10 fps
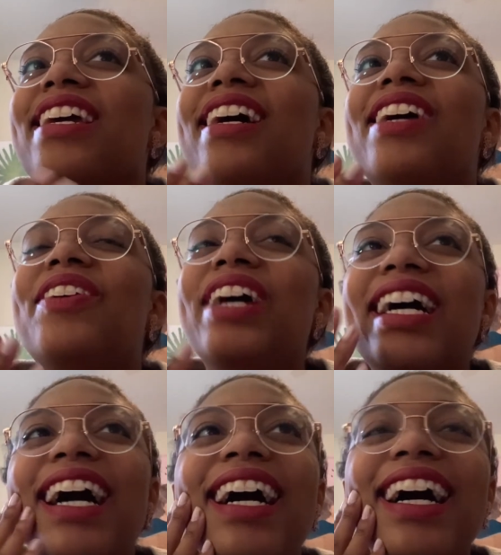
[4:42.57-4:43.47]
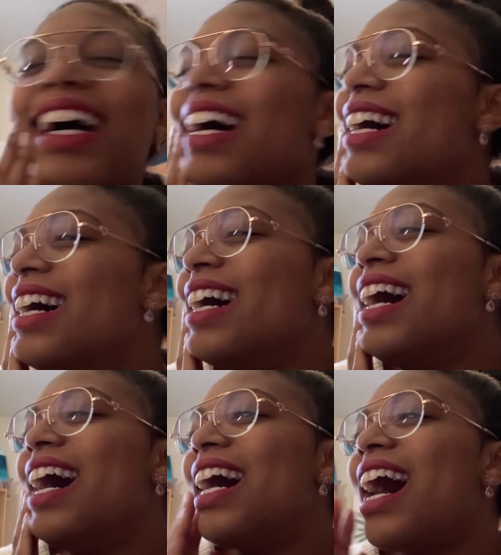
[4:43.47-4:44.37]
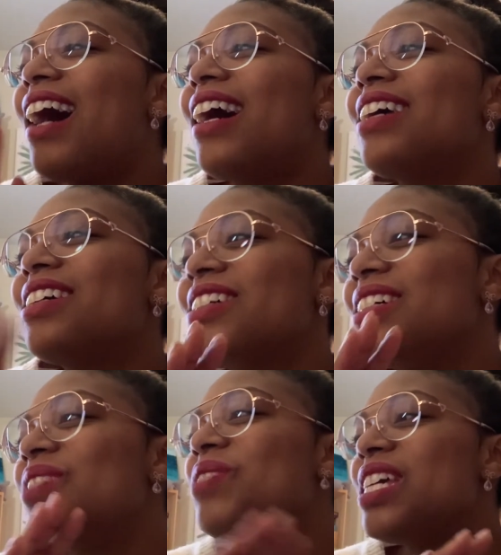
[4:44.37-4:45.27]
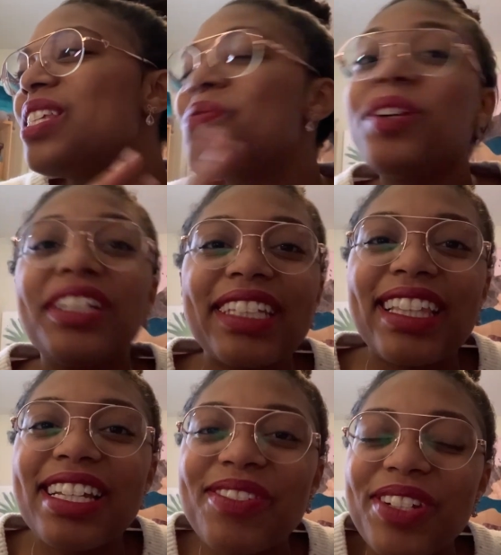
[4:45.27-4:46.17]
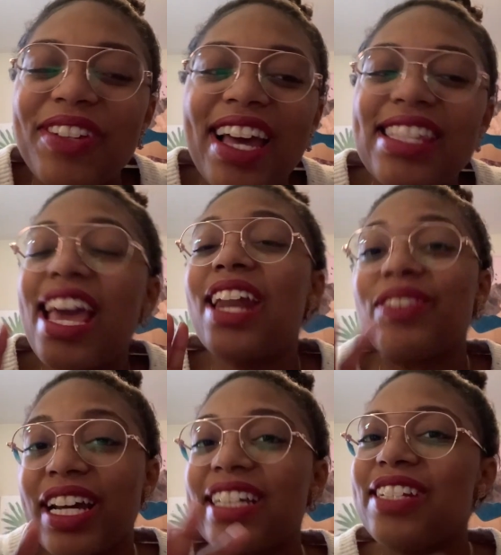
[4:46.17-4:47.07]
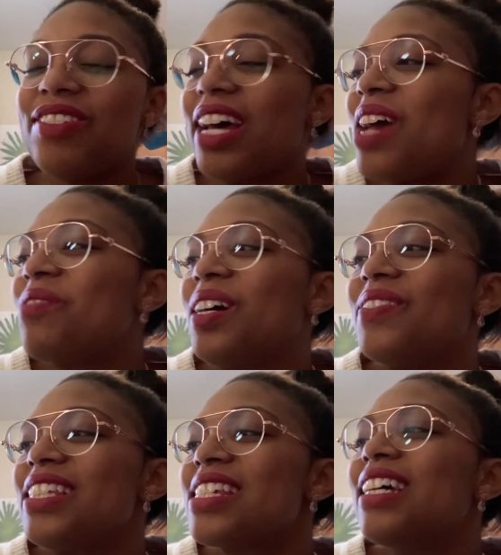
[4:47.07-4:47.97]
a I could be spoiling things for you guys, and I'm not gonna do that, I promise.